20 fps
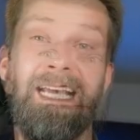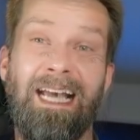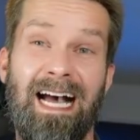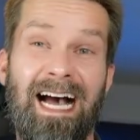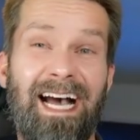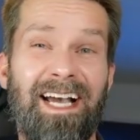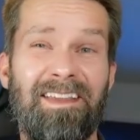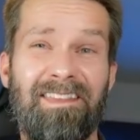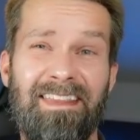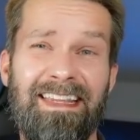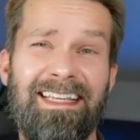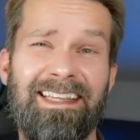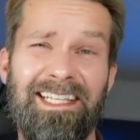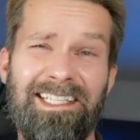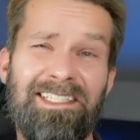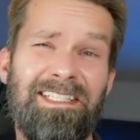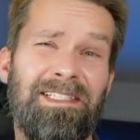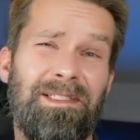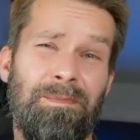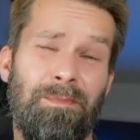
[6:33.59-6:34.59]
I think
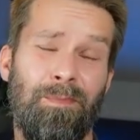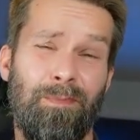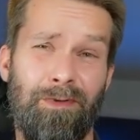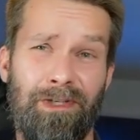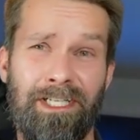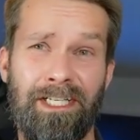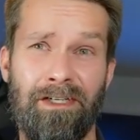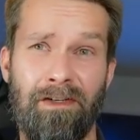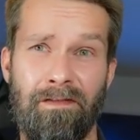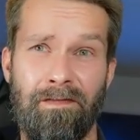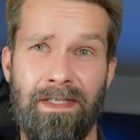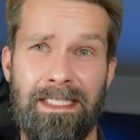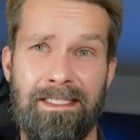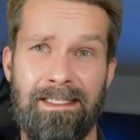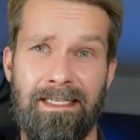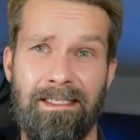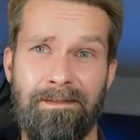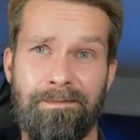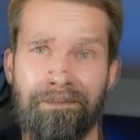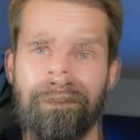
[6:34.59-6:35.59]
this is pretty convincing.